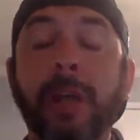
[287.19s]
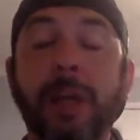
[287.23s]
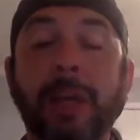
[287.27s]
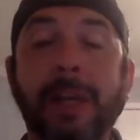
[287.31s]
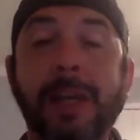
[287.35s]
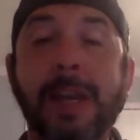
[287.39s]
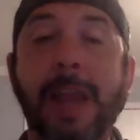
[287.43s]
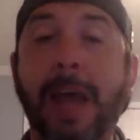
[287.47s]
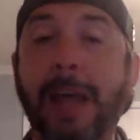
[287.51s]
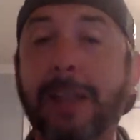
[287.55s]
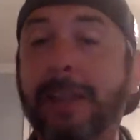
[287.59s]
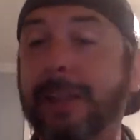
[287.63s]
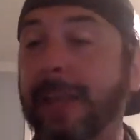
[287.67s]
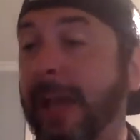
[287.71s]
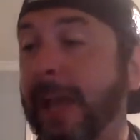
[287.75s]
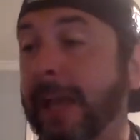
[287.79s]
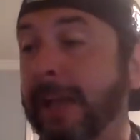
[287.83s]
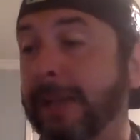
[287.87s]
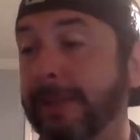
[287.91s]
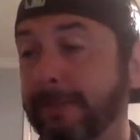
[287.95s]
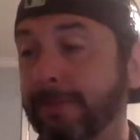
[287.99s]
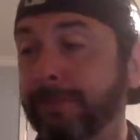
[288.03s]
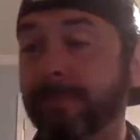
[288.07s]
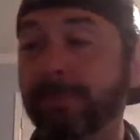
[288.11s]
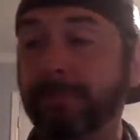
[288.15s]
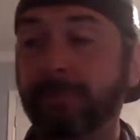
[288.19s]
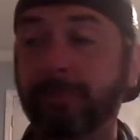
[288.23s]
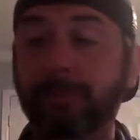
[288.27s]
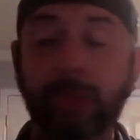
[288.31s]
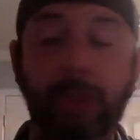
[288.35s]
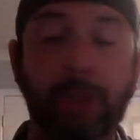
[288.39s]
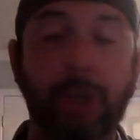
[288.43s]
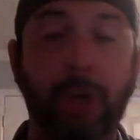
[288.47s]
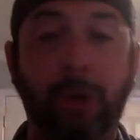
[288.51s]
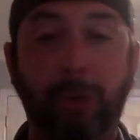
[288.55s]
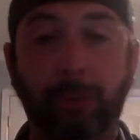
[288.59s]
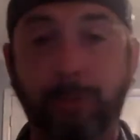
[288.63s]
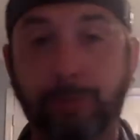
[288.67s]
Not that,
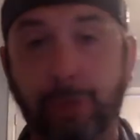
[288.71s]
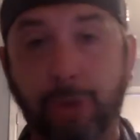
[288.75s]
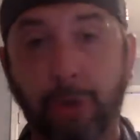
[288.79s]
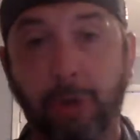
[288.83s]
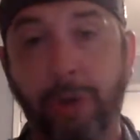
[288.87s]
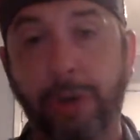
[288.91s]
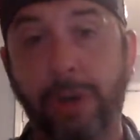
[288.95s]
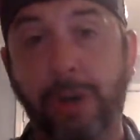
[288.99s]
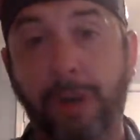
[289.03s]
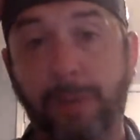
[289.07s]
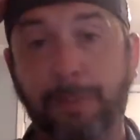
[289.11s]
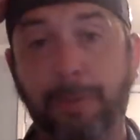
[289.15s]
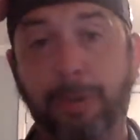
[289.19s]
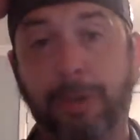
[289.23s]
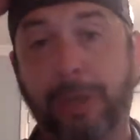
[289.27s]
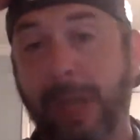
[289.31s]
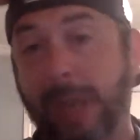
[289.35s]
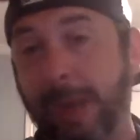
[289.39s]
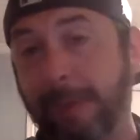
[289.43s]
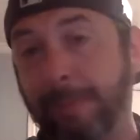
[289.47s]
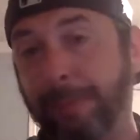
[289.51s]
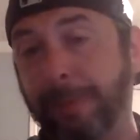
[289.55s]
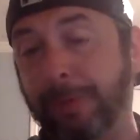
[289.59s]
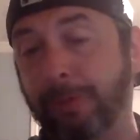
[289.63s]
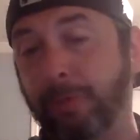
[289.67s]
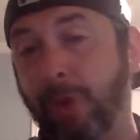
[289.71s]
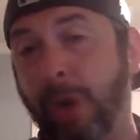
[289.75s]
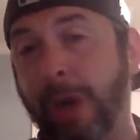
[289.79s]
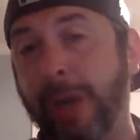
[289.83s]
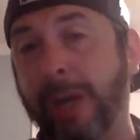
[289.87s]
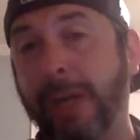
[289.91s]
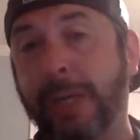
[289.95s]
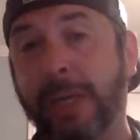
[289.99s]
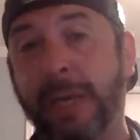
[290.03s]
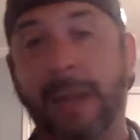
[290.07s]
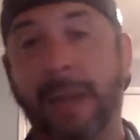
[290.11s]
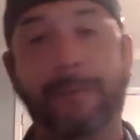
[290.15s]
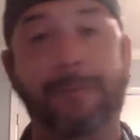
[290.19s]
your number can't be
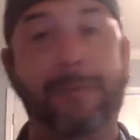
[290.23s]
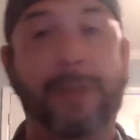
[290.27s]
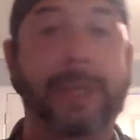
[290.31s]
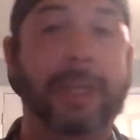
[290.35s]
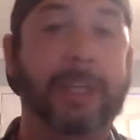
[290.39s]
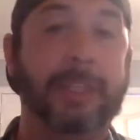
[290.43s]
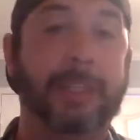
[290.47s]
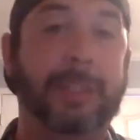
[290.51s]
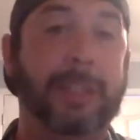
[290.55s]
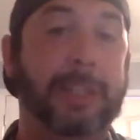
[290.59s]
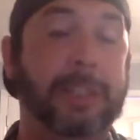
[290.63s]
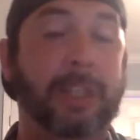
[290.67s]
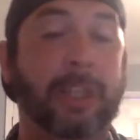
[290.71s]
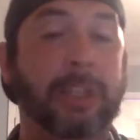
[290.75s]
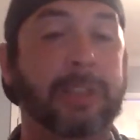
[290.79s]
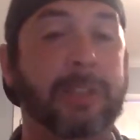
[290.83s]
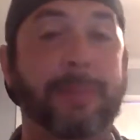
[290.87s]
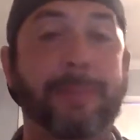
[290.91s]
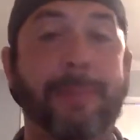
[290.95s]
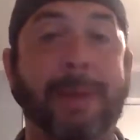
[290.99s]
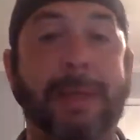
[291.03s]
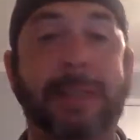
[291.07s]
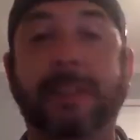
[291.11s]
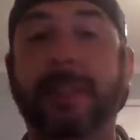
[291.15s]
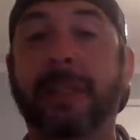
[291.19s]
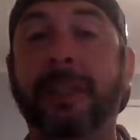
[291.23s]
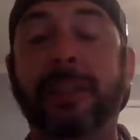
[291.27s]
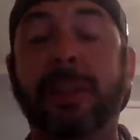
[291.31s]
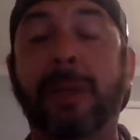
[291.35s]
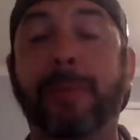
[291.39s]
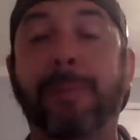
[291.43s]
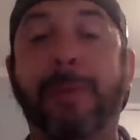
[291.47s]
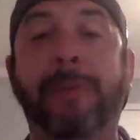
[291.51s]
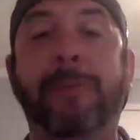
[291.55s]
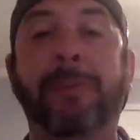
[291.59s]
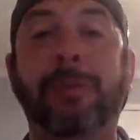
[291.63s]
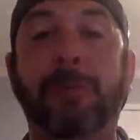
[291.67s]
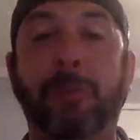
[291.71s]
right and that Vegas, it doesn't mess things up
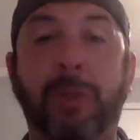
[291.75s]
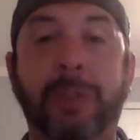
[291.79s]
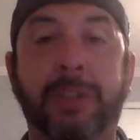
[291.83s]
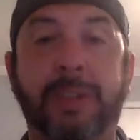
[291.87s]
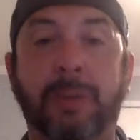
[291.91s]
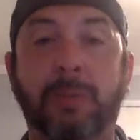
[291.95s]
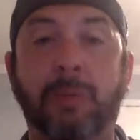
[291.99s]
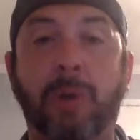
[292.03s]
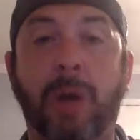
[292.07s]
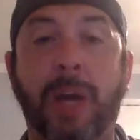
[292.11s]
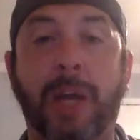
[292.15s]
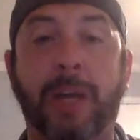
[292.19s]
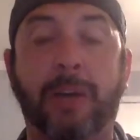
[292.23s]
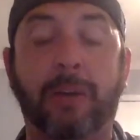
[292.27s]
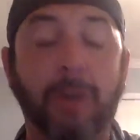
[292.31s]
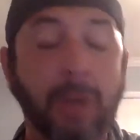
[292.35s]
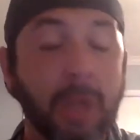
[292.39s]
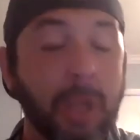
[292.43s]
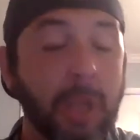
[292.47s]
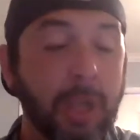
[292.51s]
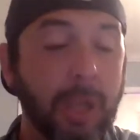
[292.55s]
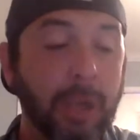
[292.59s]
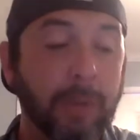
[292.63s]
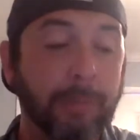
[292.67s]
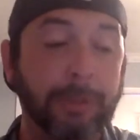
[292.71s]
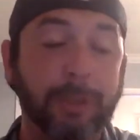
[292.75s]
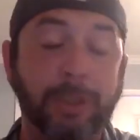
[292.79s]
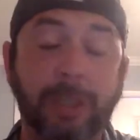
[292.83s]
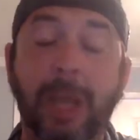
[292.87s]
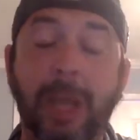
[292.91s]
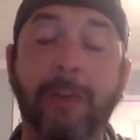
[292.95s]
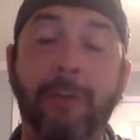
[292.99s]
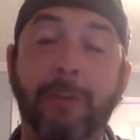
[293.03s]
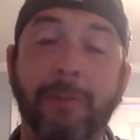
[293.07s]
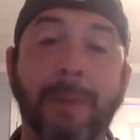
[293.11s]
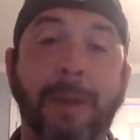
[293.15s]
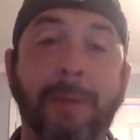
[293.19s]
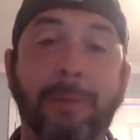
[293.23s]
every once in a while. But you got
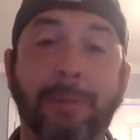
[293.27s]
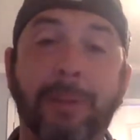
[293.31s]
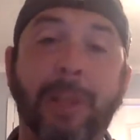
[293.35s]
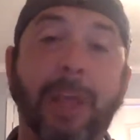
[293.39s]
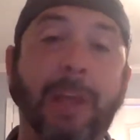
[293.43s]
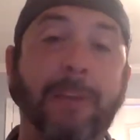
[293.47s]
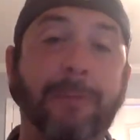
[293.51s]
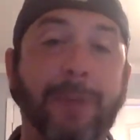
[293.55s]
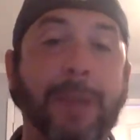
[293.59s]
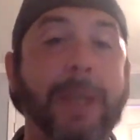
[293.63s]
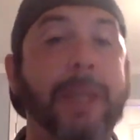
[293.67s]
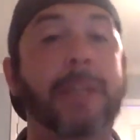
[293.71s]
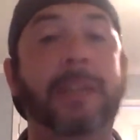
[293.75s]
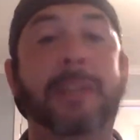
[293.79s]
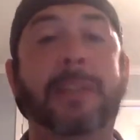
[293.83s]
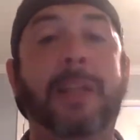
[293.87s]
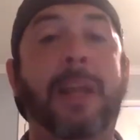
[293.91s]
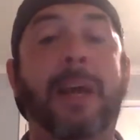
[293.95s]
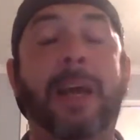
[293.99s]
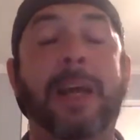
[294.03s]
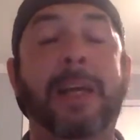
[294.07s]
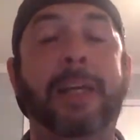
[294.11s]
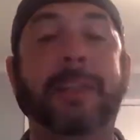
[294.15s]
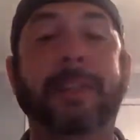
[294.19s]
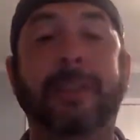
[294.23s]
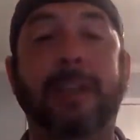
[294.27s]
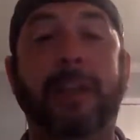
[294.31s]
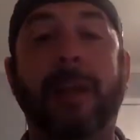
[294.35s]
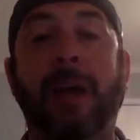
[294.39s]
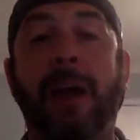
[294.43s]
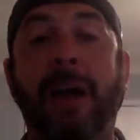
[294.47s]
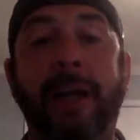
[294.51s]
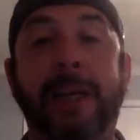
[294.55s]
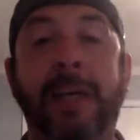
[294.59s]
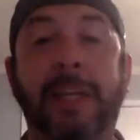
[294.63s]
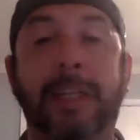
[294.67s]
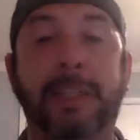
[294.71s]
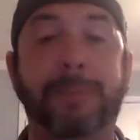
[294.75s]
to remember that Vegas line is a
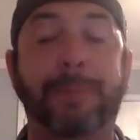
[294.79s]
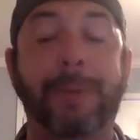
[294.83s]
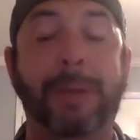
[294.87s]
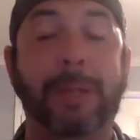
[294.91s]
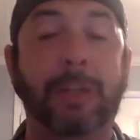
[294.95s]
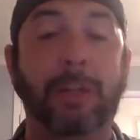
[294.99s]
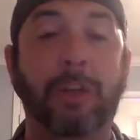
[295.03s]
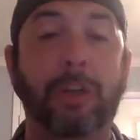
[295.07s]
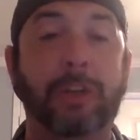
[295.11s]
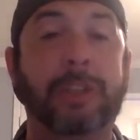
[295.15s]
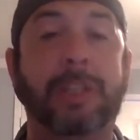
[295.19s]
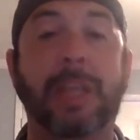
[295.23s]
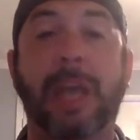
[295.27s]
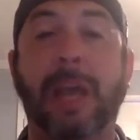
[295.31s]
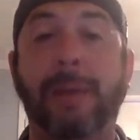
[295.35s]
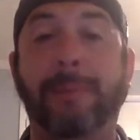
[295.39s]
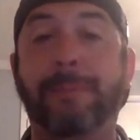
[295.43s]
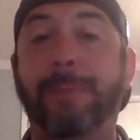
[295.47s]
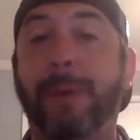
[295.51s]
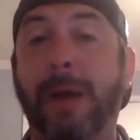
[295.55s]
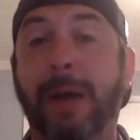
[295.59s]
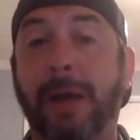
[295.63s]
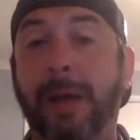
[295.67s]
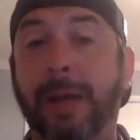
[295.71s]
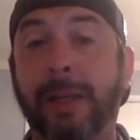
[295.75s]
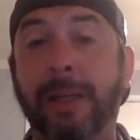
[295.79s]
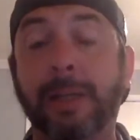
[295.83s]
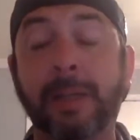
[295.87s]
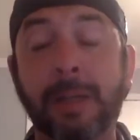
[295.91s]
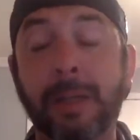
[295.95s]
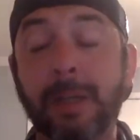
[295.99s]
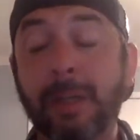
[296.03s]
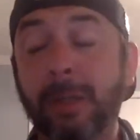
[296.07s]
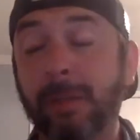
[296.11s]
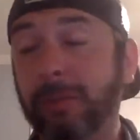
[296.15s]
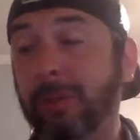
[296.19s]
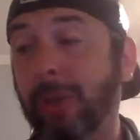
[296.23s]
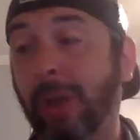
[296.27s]
line that's been looked at by
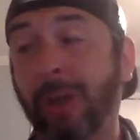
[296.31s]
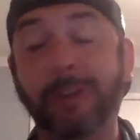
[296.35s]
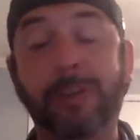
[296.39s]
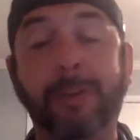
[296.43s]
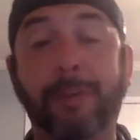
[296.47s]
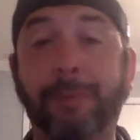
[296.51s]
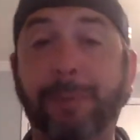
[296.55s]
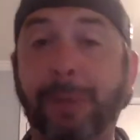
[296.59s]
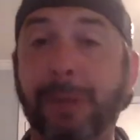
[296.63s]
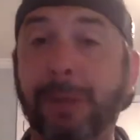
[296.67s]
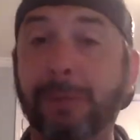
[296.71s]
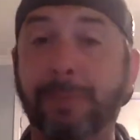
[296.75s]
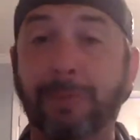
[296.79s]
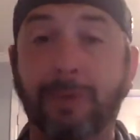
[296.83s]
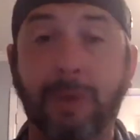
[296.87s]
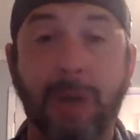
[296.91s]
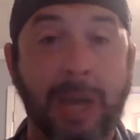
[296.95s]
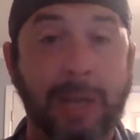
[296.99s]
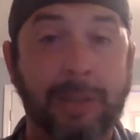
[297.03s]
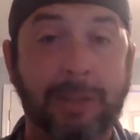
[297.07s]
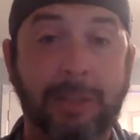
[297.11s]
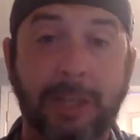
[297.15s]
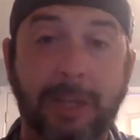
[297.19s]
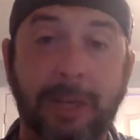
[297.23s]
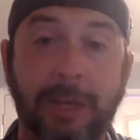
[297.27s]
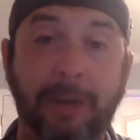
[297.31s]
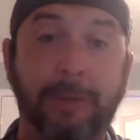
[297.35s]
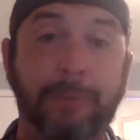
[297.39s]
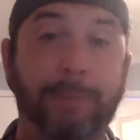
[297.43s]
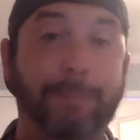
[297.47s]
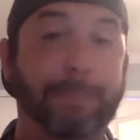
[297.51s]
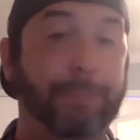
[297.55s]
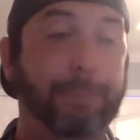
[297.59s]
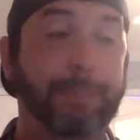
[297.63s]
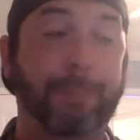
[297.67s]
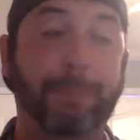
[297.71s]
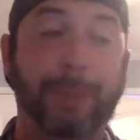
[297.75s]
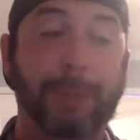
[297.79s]
tons of people out there,
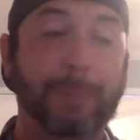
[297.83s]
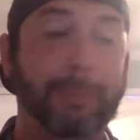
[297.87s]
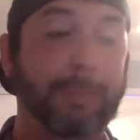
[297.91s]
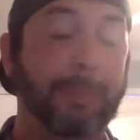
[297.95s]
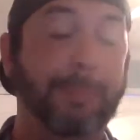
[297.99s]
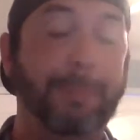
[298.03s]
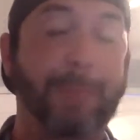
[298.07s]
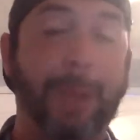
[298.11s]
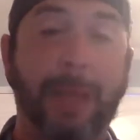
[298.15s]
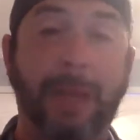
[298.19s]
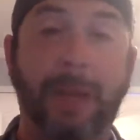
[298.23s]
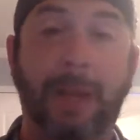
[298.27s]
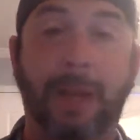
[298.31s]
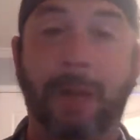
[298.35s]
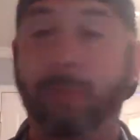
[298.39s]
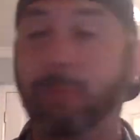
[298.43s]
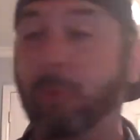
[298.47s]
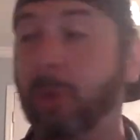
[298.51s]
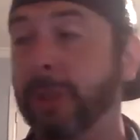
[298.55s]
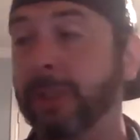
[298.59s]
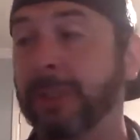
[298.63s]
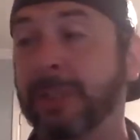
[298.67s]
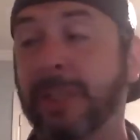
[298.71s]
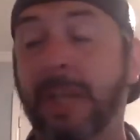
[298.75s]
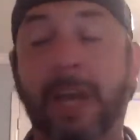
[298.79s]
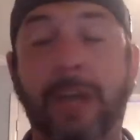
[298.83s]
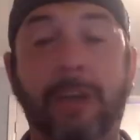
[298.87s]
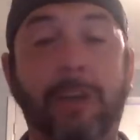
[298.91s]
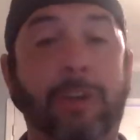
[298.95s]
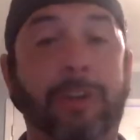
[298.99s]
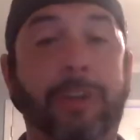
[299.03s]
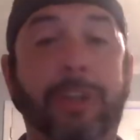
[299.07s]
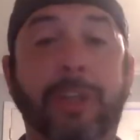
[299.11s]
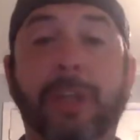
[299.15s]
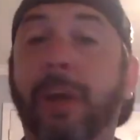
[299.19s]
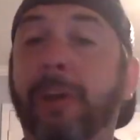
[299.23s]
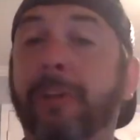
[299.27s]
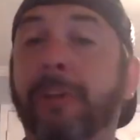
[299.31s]
people bet on one side or
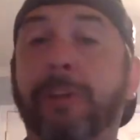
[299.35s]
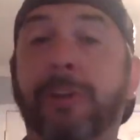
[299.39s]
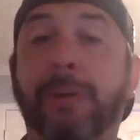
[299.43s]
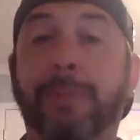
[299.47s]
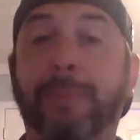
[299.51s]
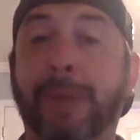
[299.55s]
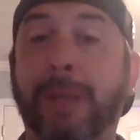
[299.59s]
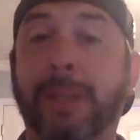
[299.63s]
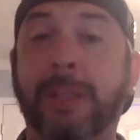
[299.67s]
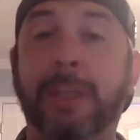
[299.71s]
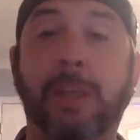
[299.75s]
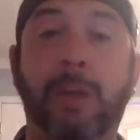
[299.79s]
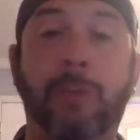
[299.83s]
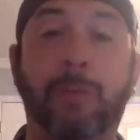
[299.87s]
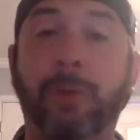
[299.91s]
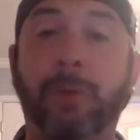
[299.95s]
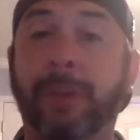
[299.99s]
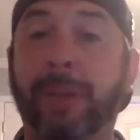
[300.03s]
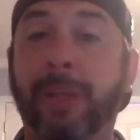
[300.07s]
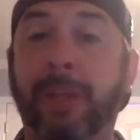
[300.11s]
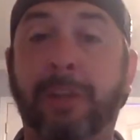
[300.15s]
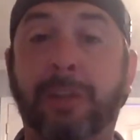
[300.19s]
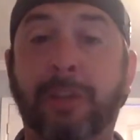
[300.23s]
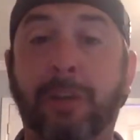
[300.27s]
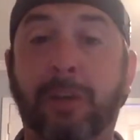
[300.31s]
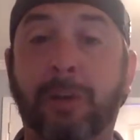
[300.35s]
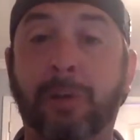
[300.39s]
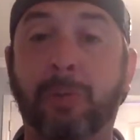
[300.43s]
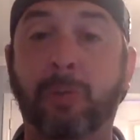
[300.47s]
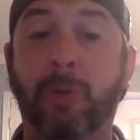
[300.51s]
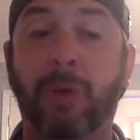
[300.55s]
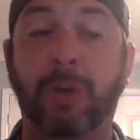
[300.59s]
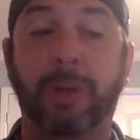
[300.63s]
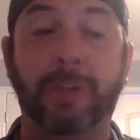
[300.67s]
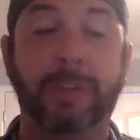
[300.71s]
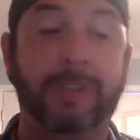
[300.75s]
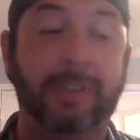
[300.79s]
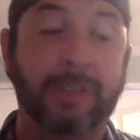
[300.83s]
the other, depending on where they thought it
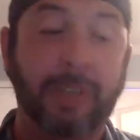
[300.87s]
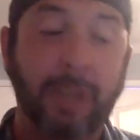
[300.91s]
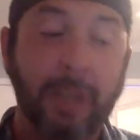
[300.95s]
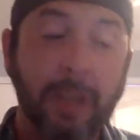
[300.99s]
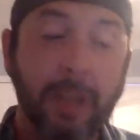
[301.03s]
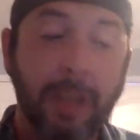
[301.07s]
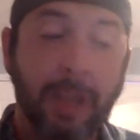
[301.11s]
was.